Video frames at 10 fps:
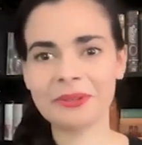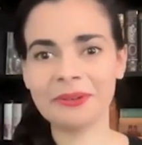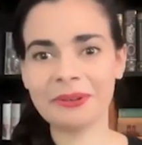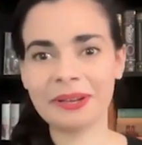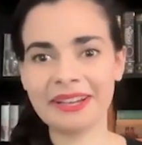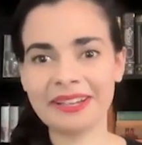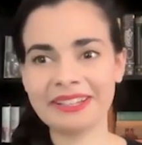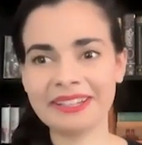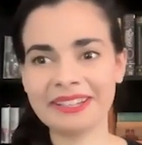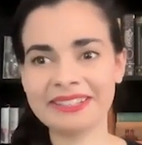So
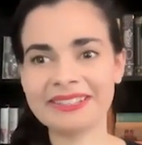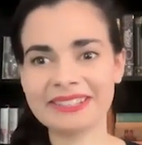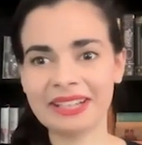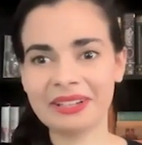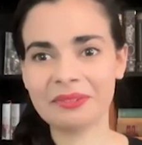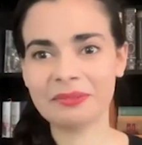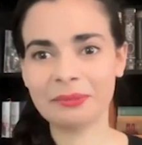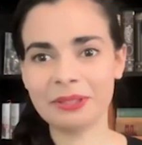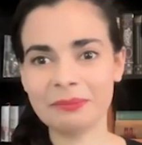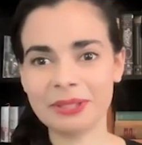instead of
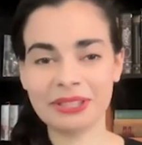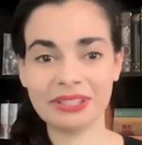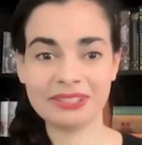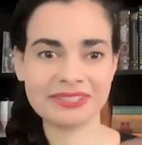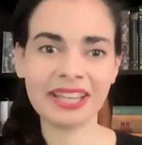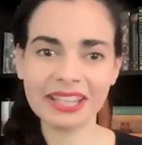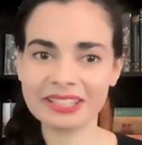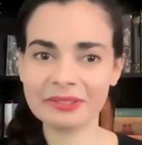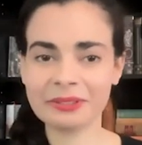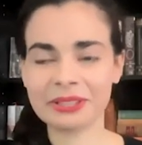me being
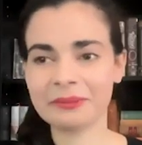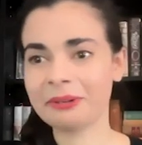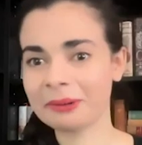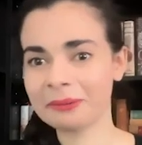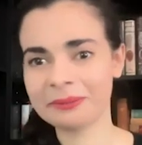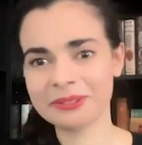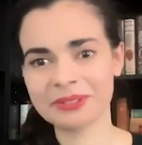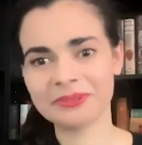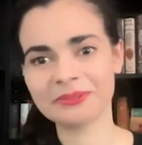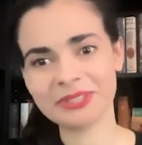undecided, which I probably
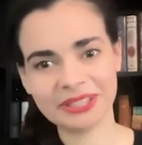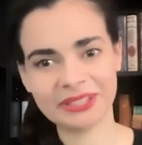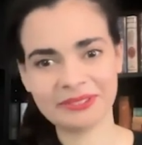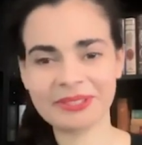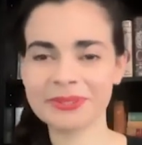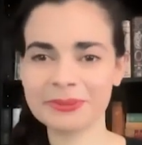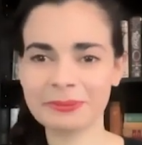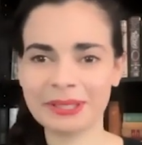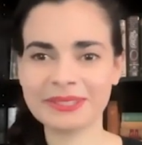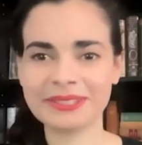should have done in
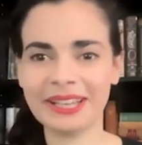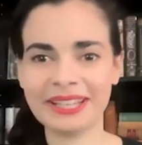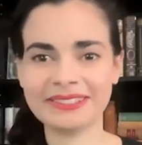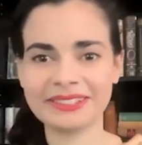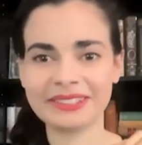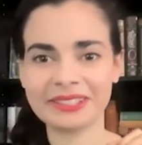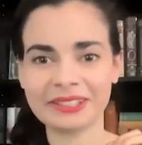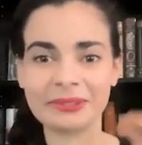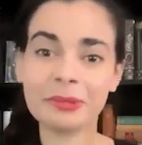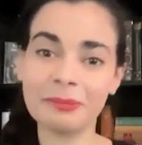retrospect, I
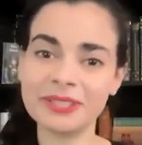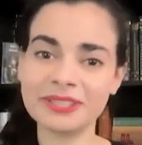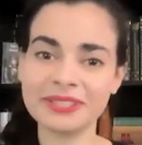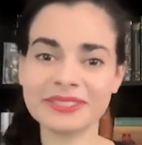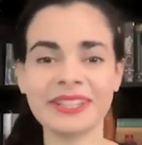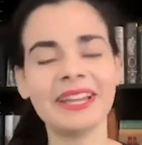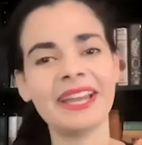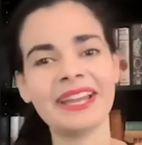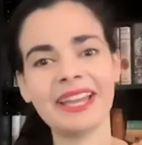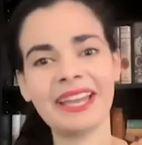declared three majors
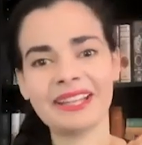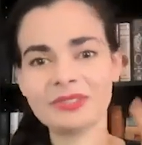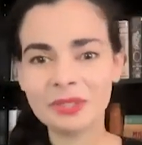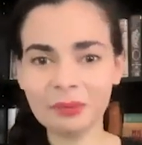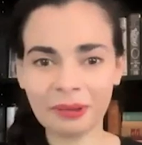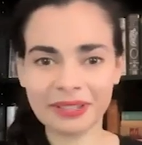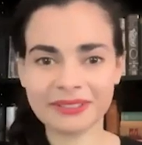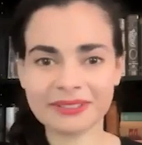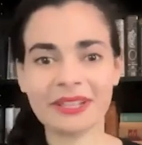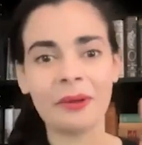and two
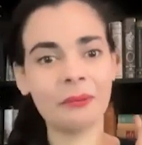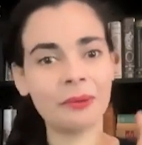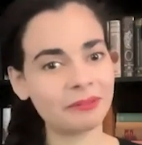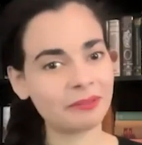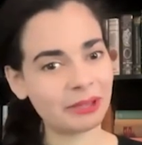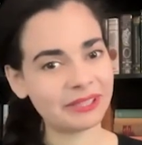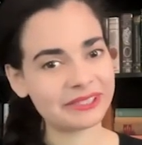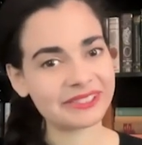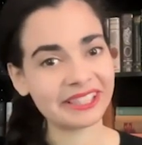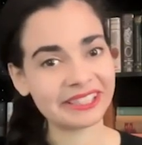minors. One of the
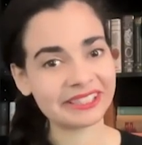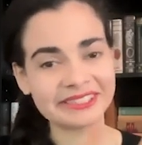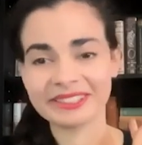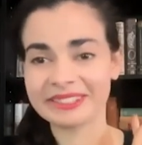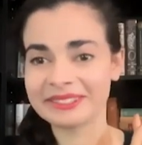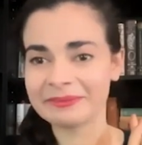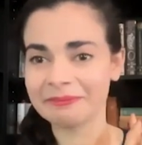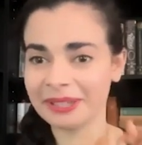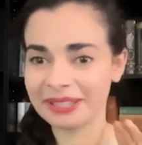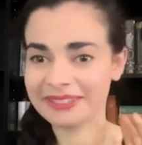minors I designed
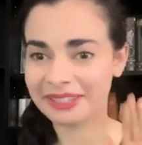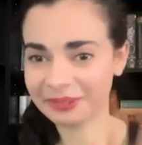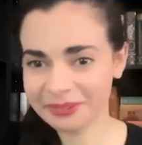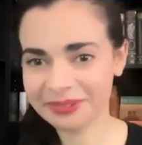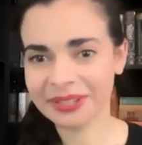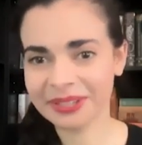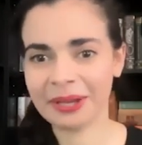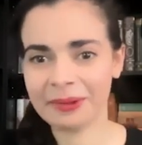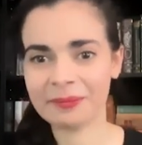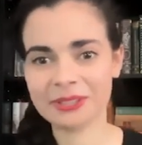myself,
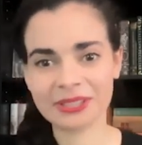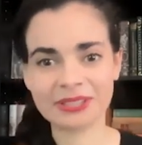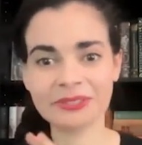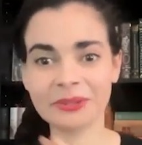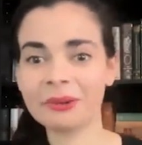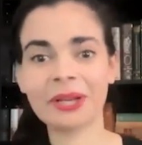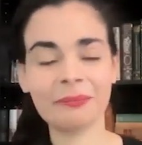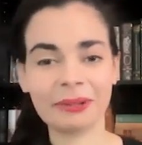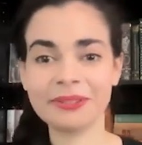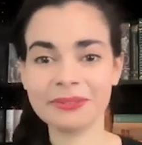which I don't
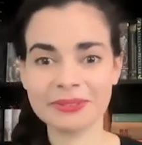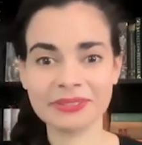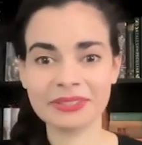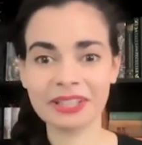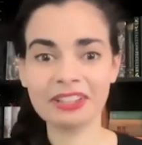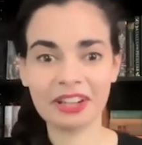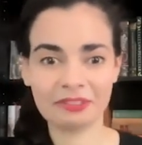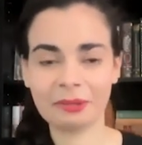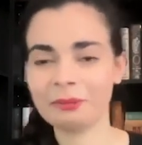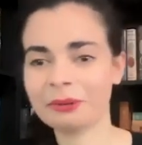recommend. It was a
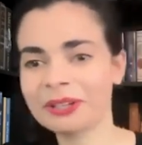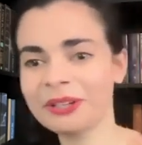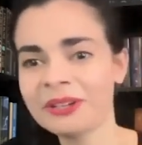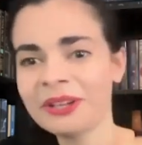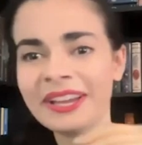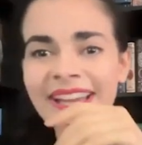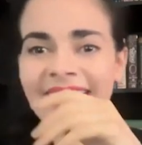lot of paperwork.